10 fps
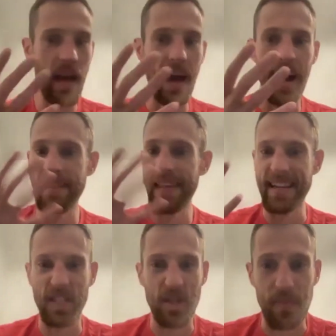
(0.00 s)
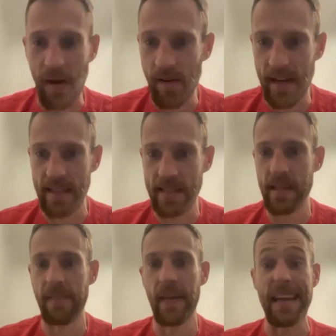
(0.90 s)
experience
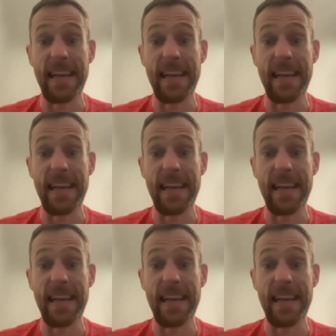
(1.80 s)
and that